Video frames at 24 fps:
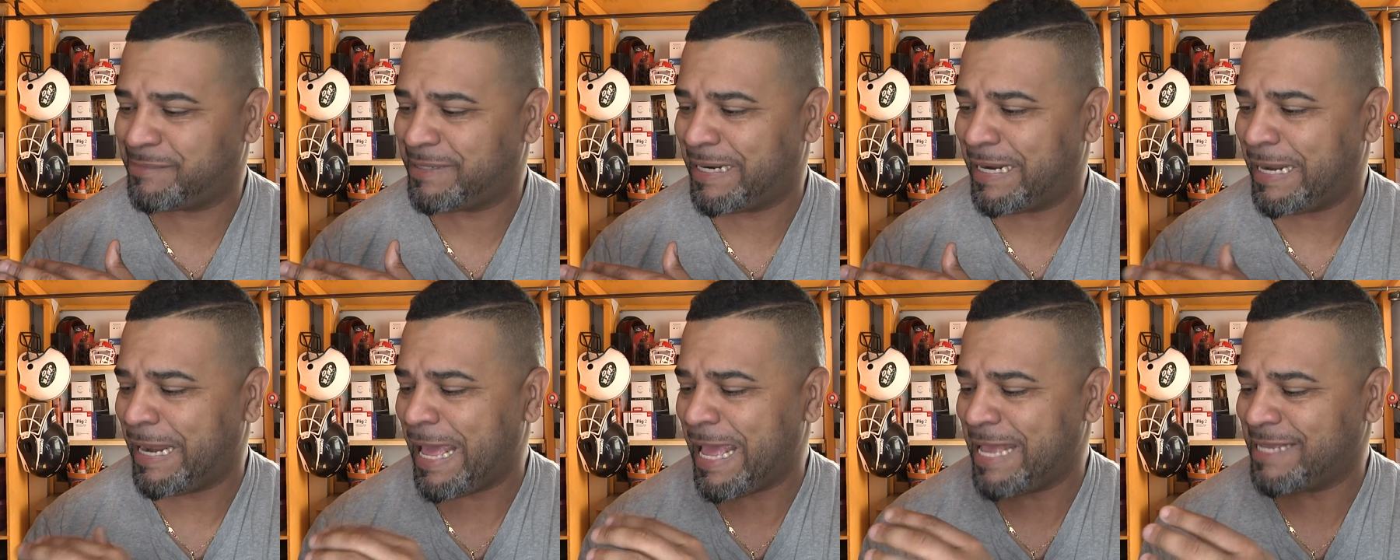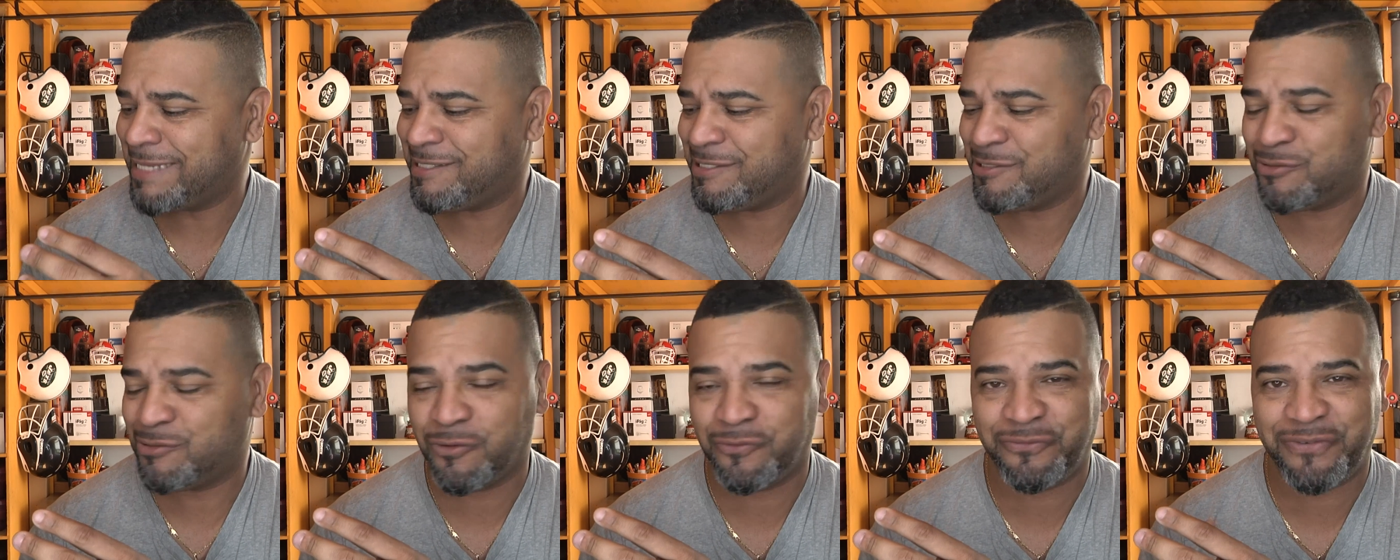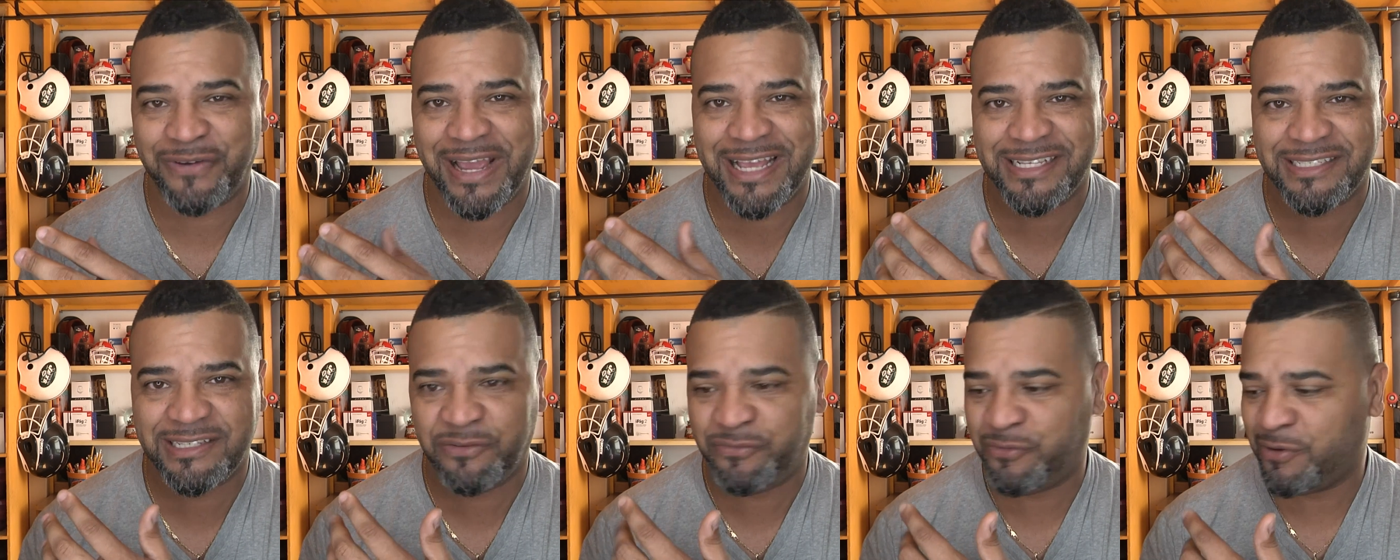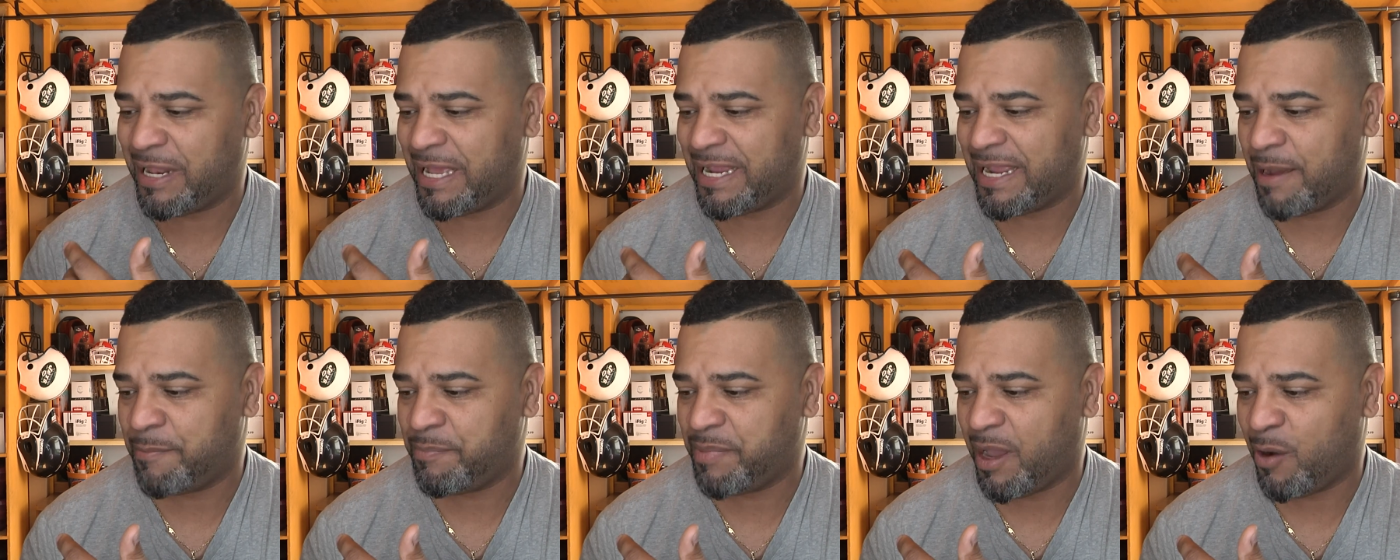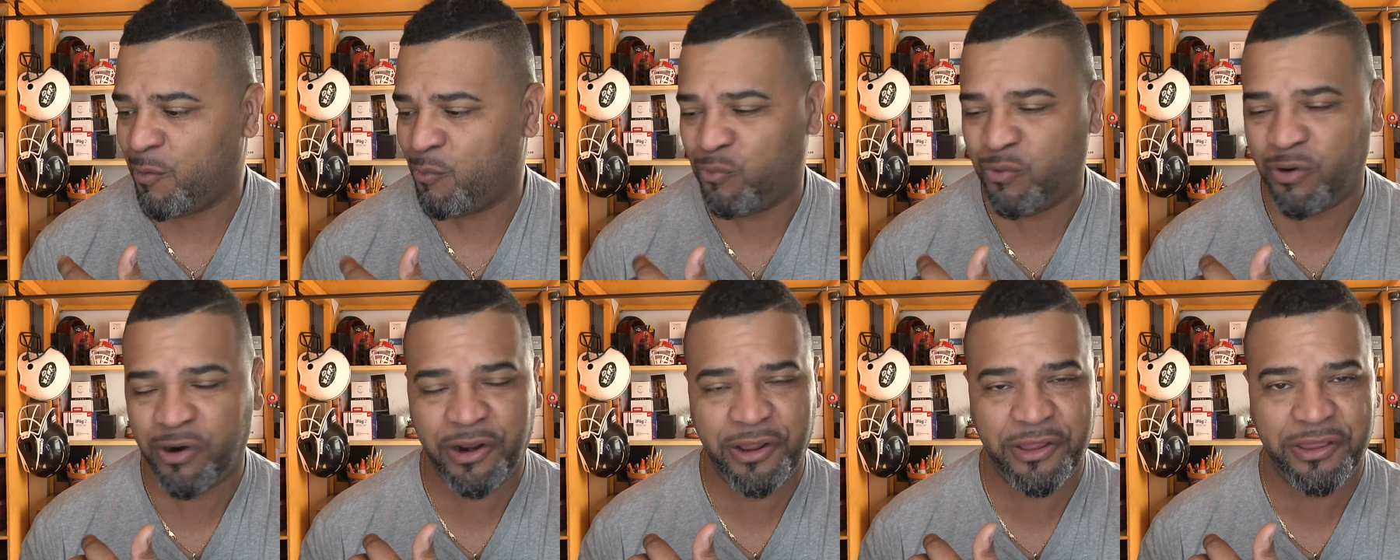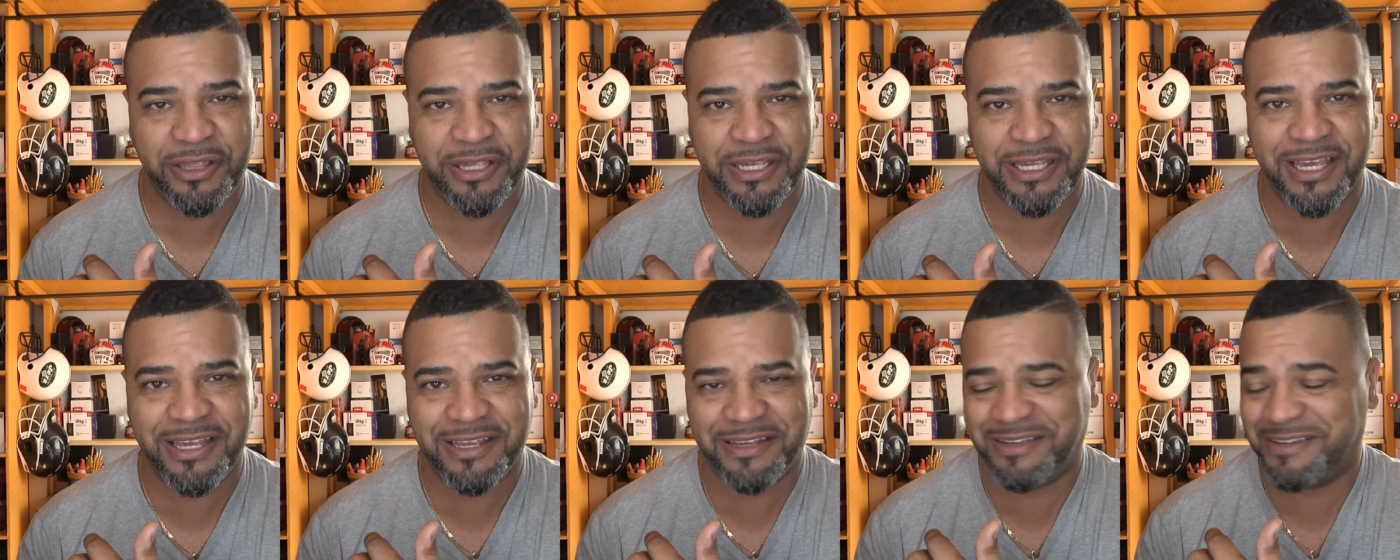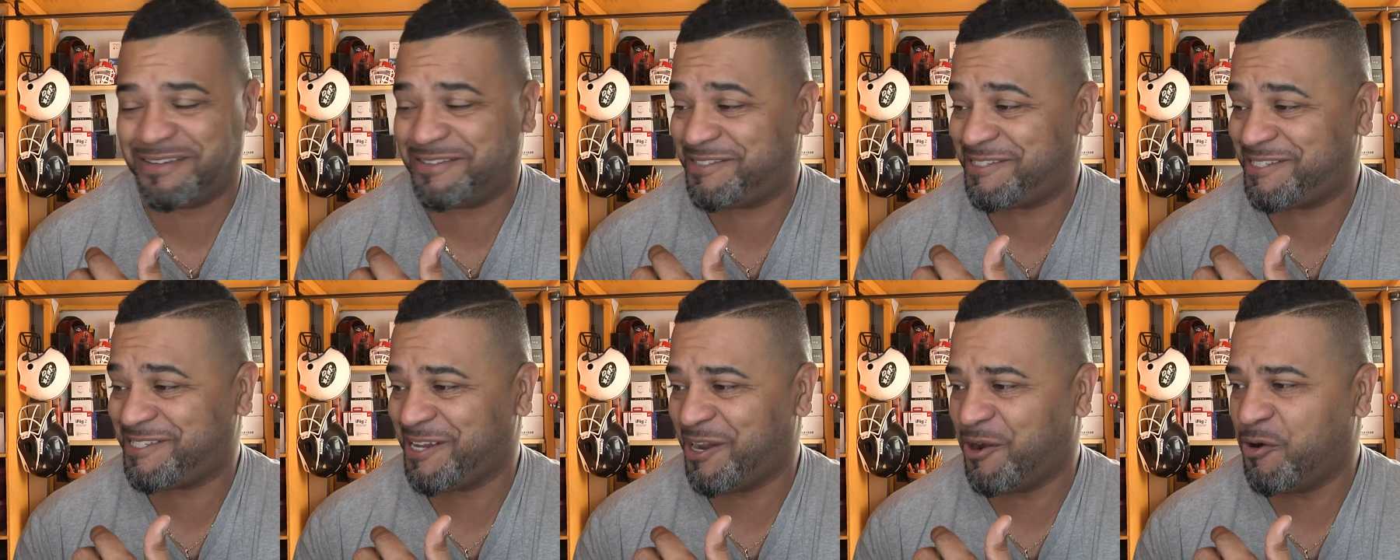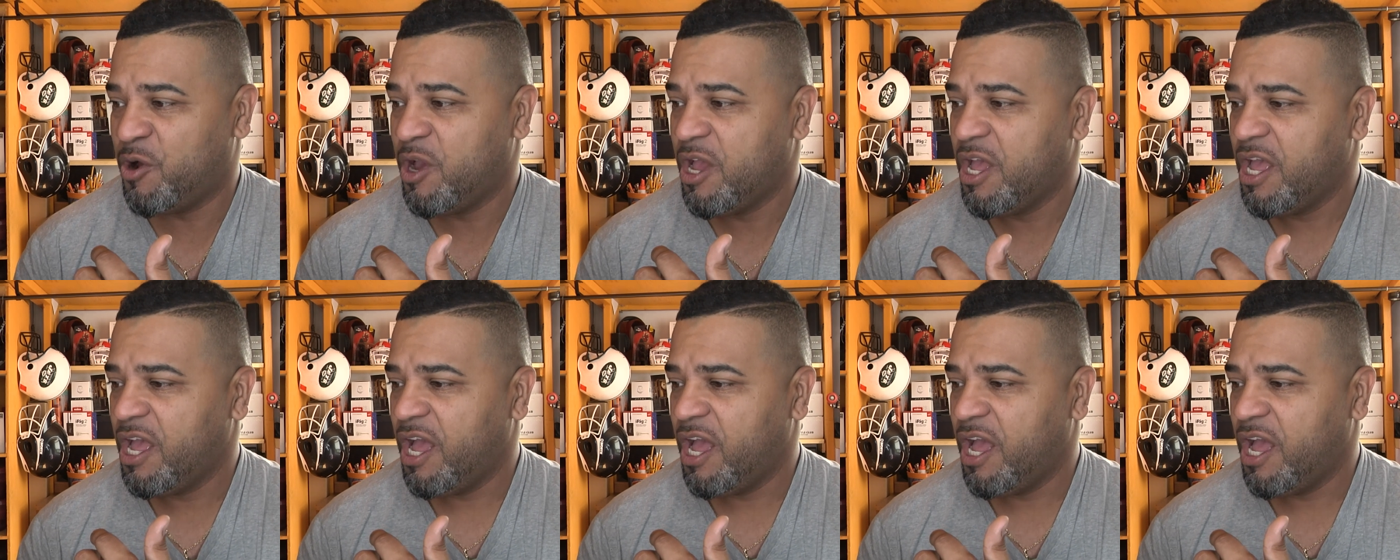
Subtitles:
classy, so fancy, I feel like I'm not worthy. So